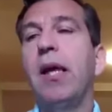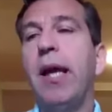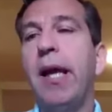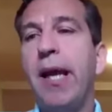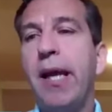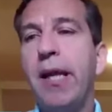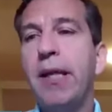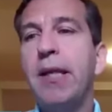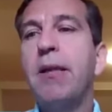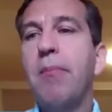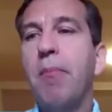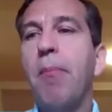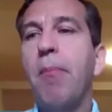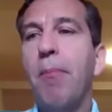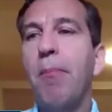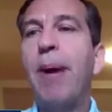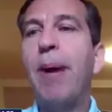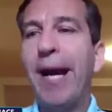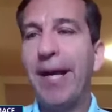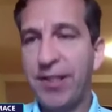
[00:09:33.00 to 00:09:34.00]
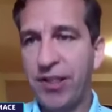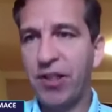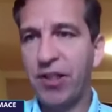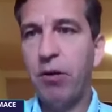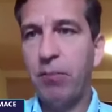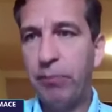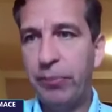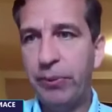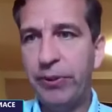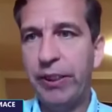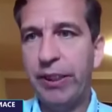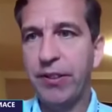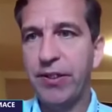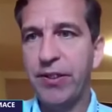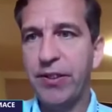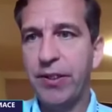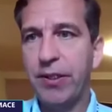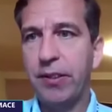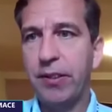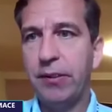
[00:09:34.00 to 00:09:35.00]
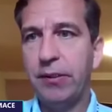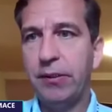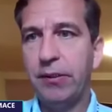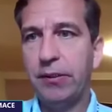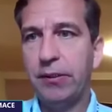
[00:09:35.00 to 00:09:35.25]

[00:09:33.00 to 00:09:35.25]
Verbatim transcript: and buys components.